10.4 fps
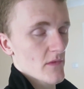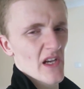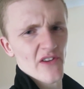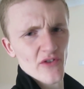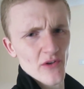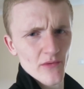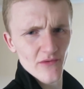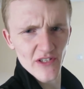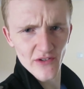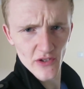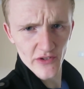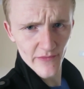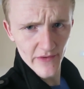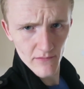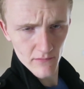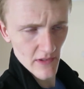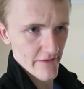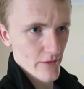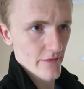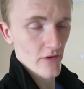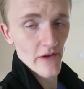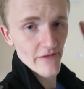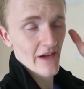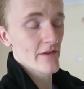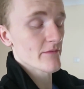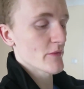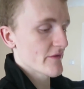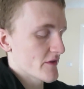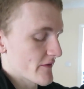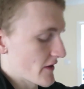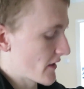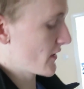Yeah, true. Cheese and toast something. After we've got the van move stuff in it.